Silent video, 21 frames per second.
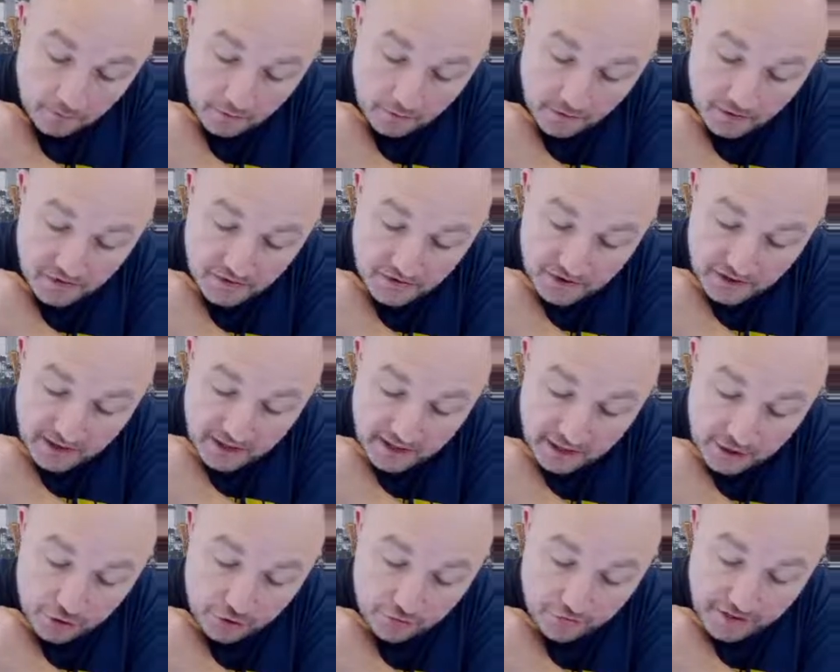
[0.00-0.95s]

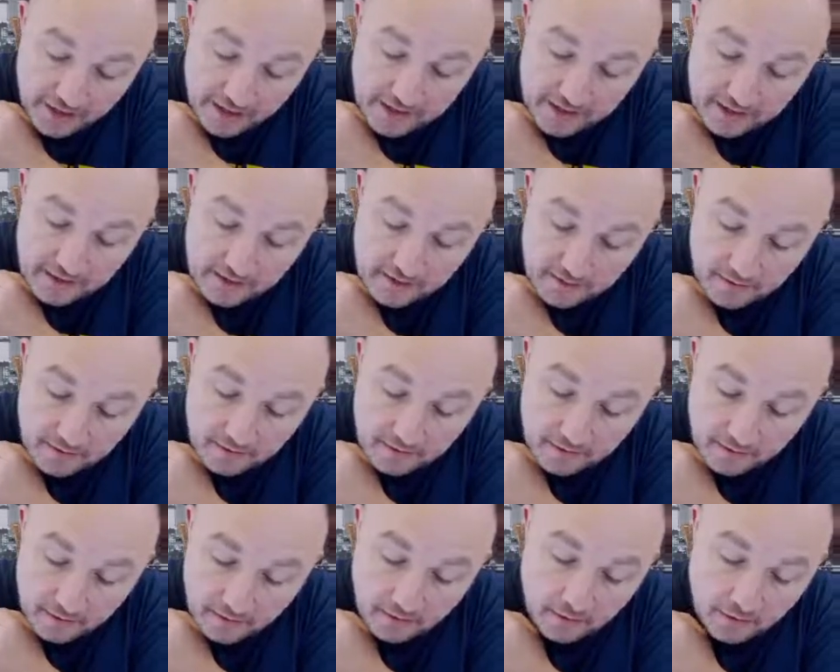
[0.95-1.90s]
CH of S,
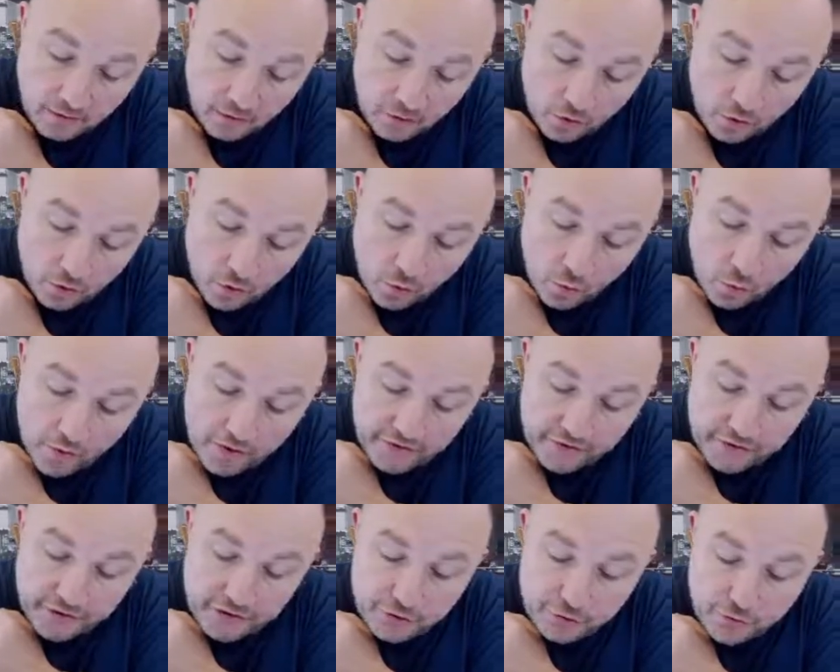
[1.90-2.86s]
we're
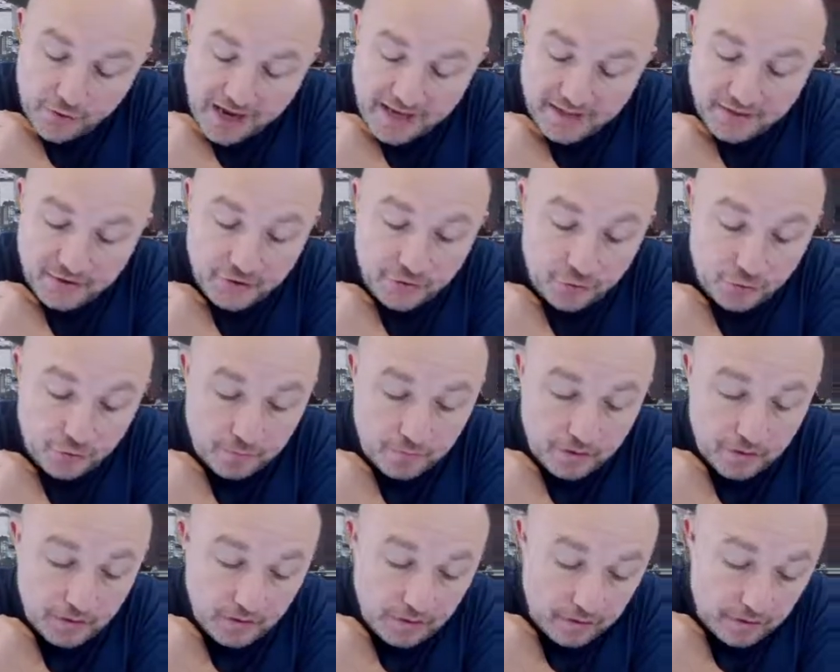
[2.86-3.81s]
going to
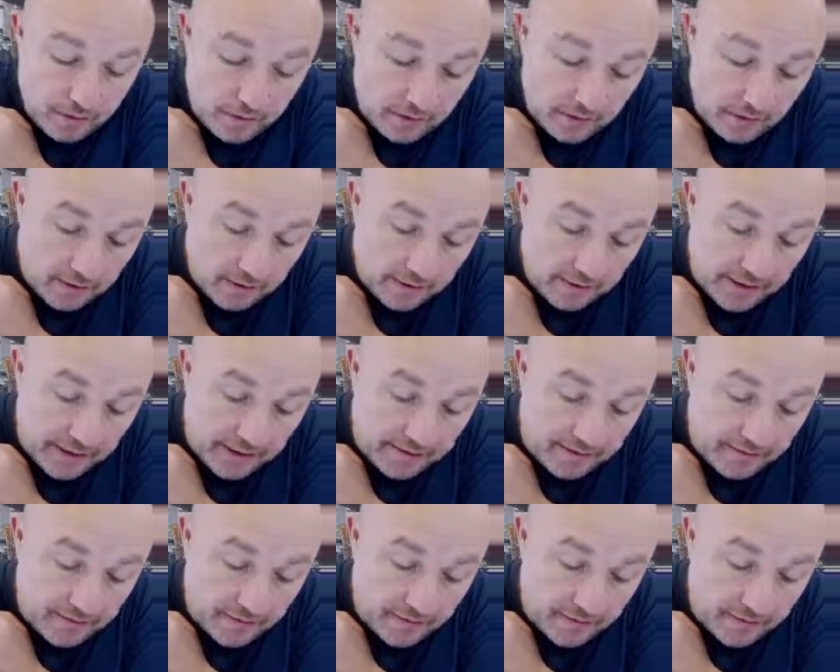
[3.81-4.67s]
assume that